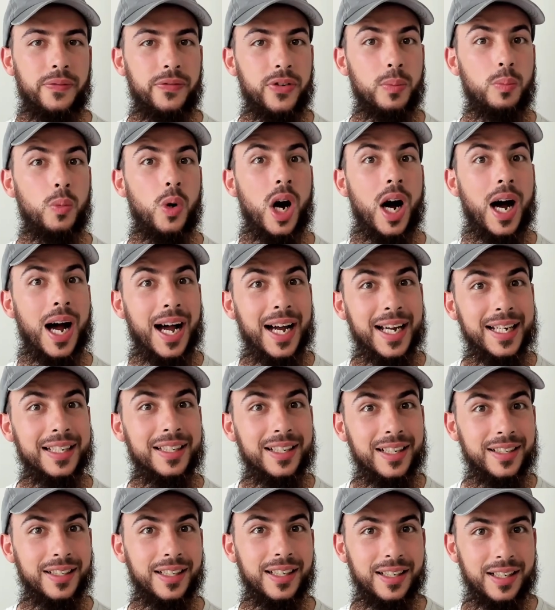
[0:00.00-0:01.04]
but from what I
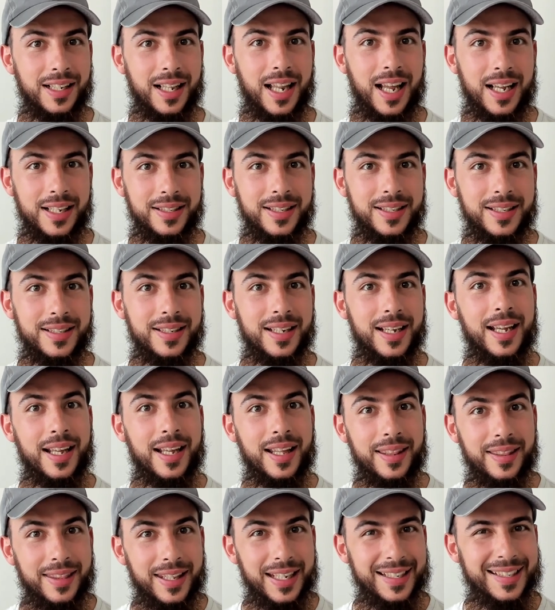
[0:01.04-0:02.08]
learned in classes,
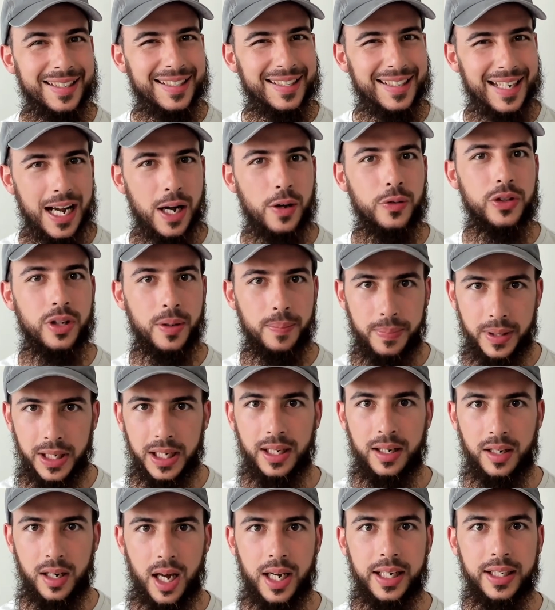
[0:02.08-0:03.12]
this sounds a
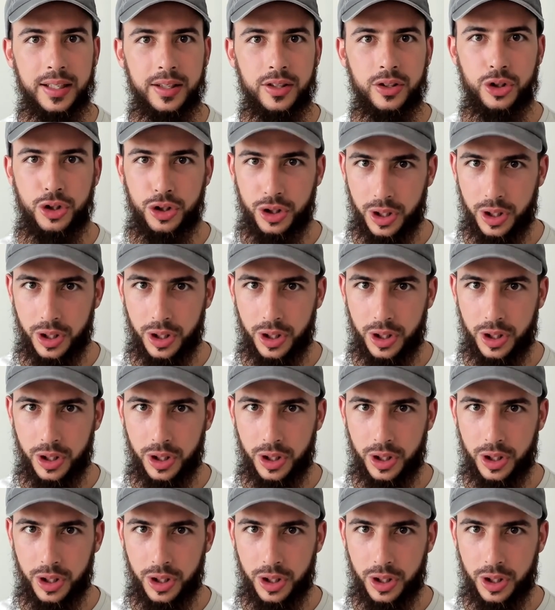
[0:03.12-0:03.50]
bit like